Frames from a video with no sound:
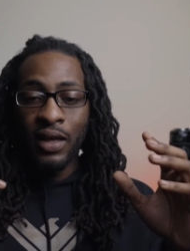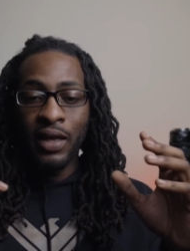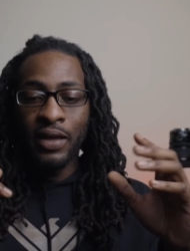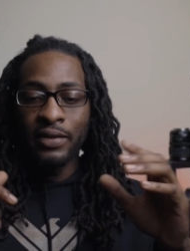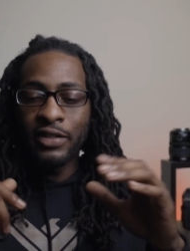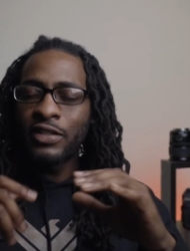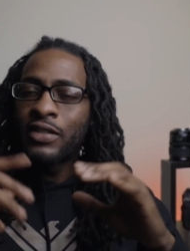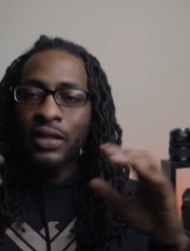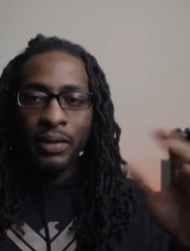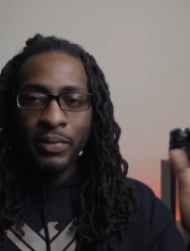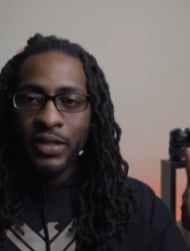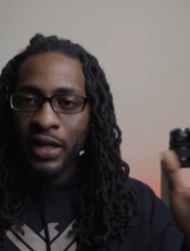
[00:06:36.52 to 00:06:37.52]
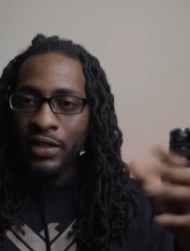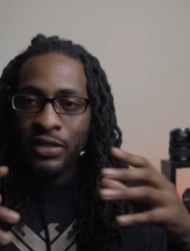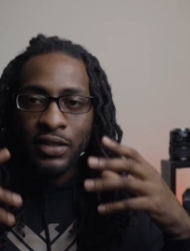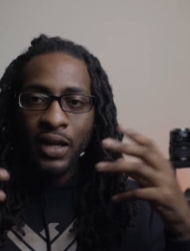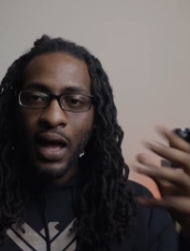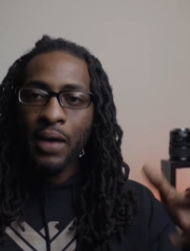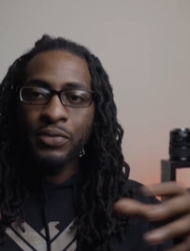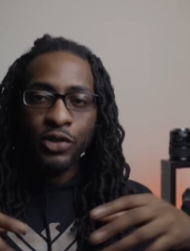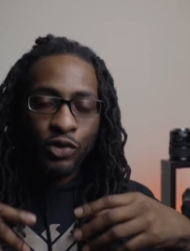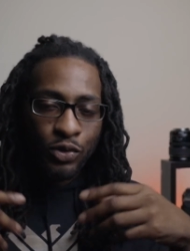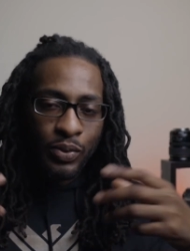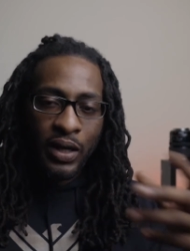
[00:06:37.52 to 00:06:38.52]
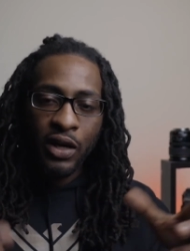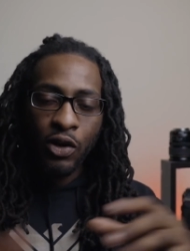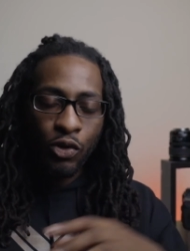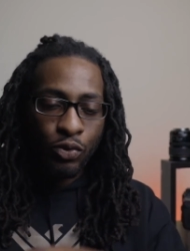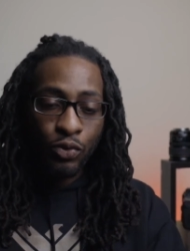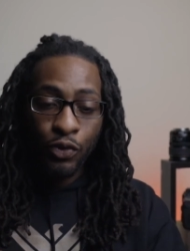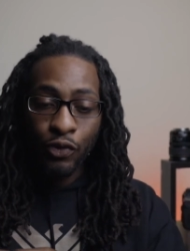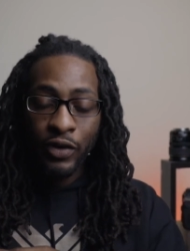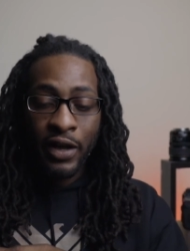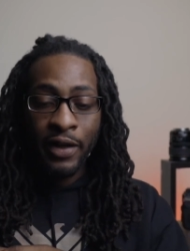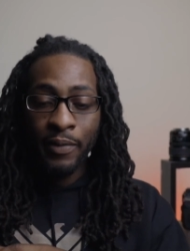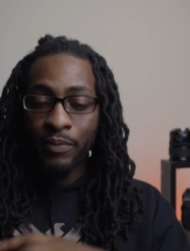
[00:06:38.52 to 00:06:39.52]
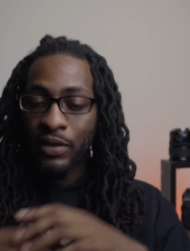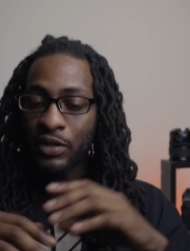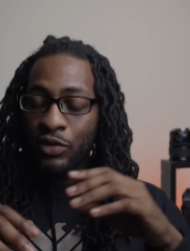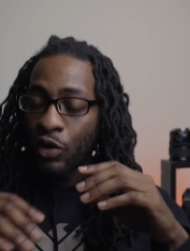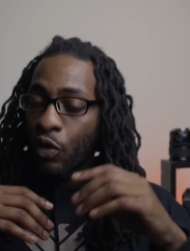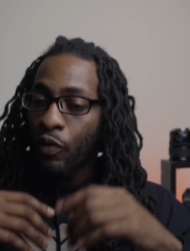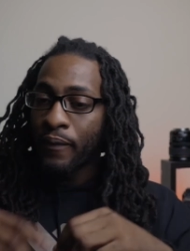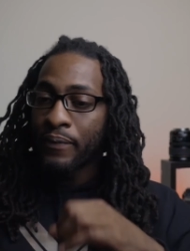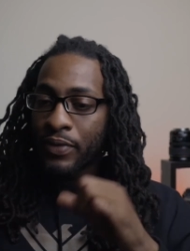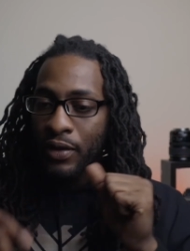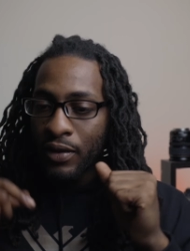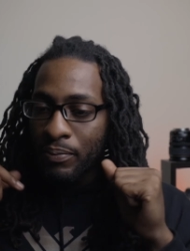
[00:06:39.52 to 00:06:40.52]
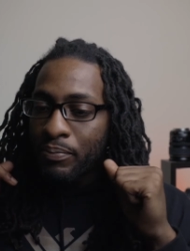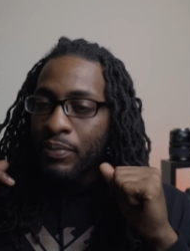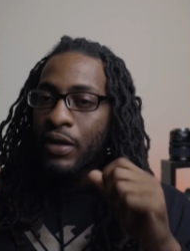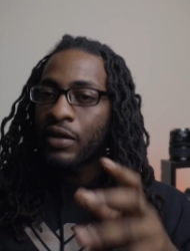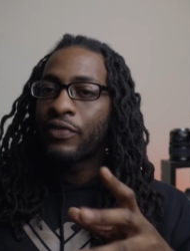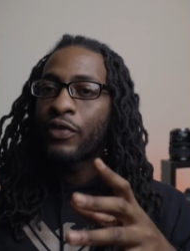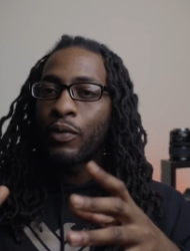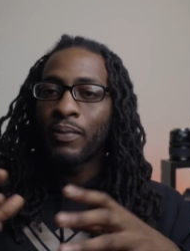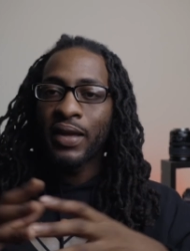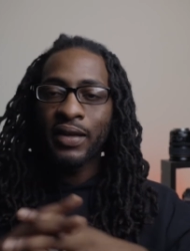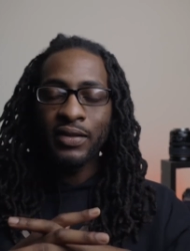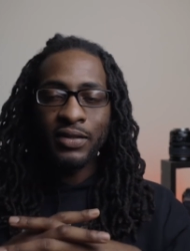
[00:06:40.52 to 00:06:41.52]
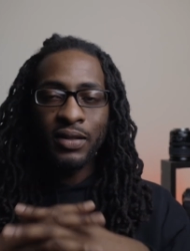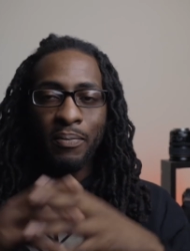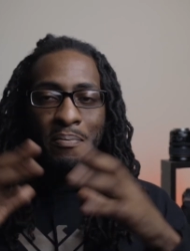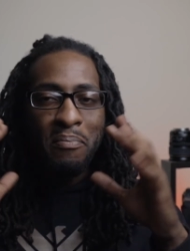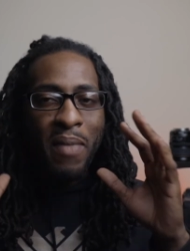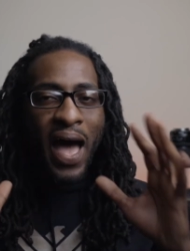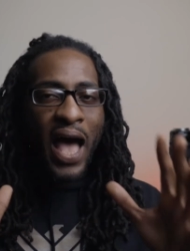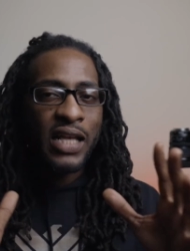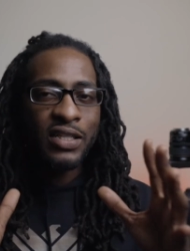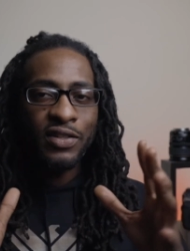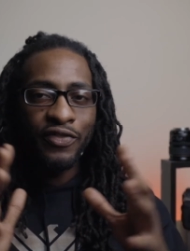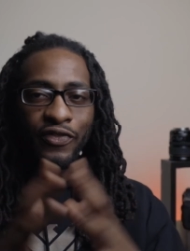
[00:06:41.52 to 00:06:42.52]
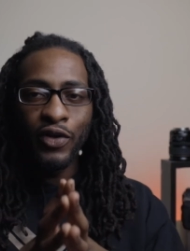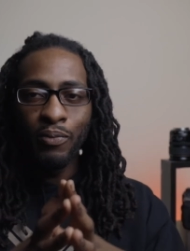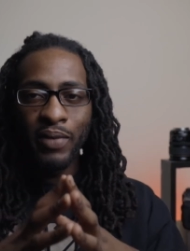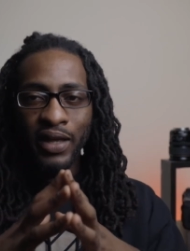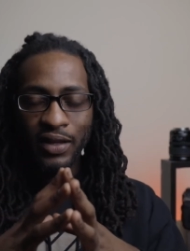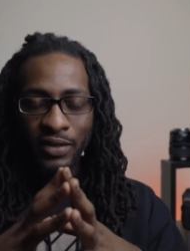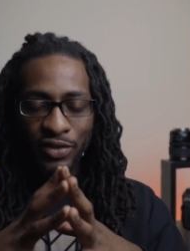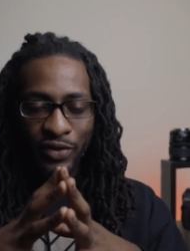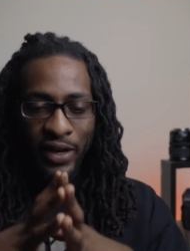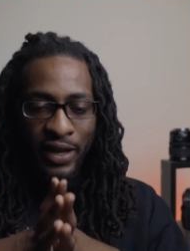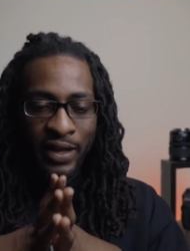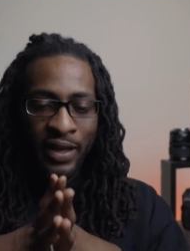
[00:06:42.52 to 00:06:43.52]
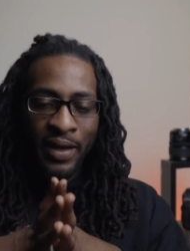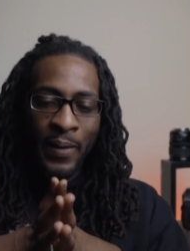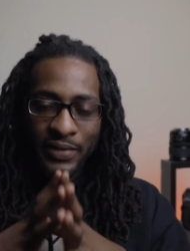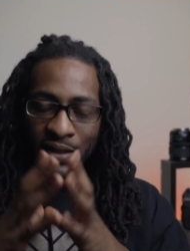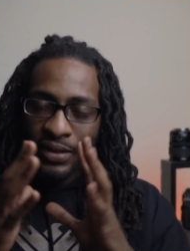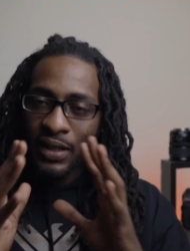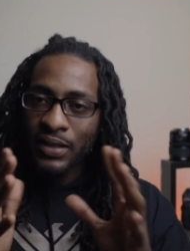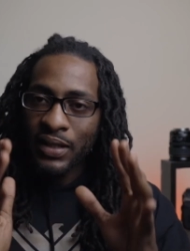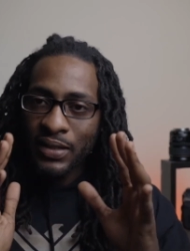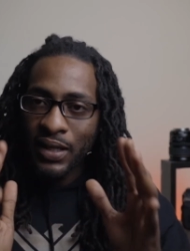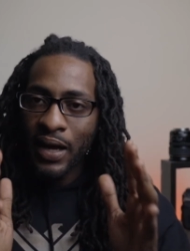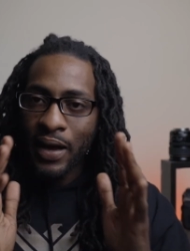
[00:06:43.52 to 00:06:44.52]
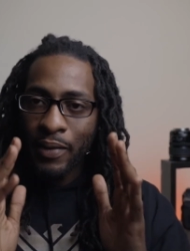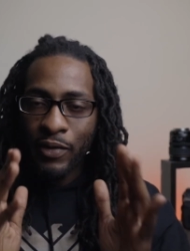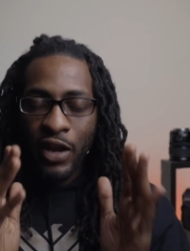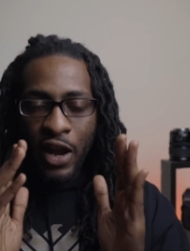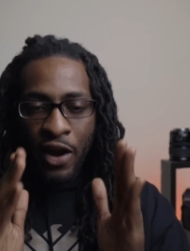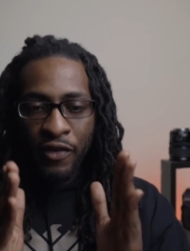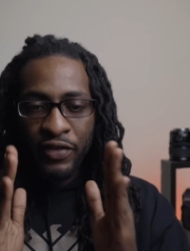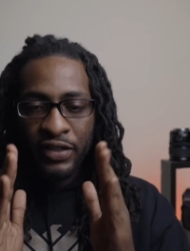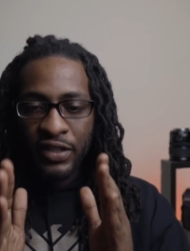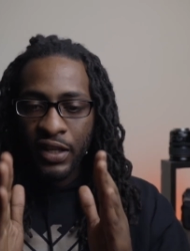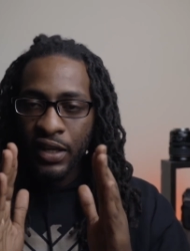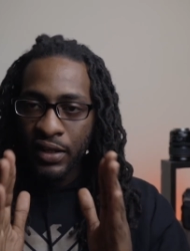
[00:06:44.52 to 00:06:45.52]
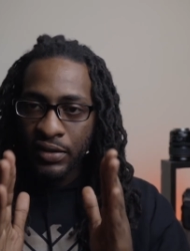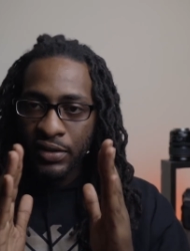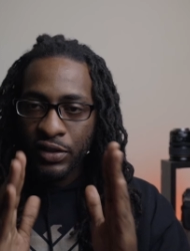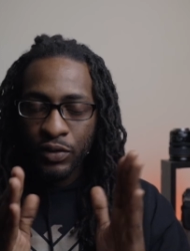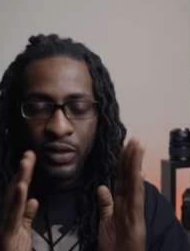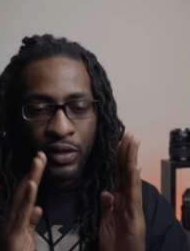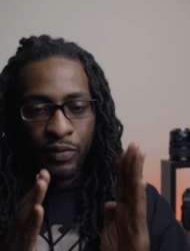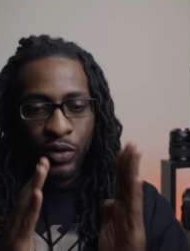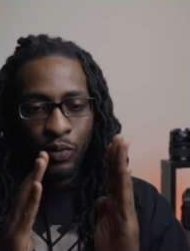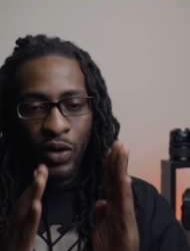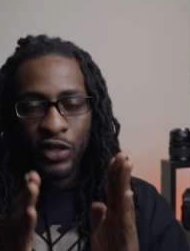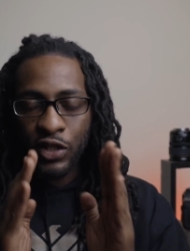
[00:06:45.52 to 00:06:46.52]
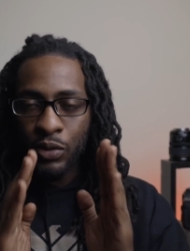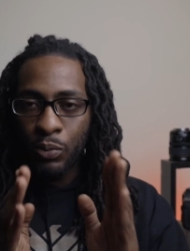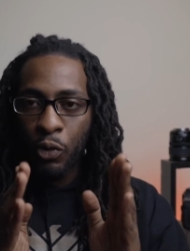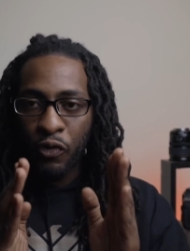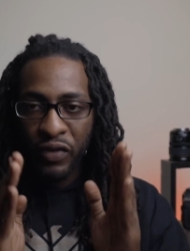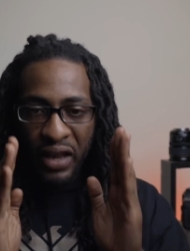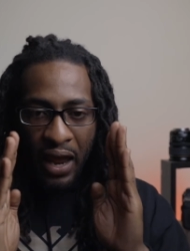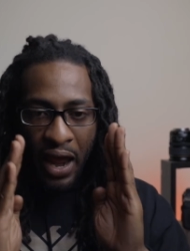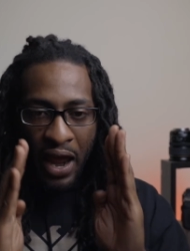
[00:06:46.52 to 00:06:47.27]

and just the limitation of obstacles we got to hurdle through, right? But you know, the big filmmakers, the master filmmakers, right? They take their time at every scene. So then when you're watching a movie,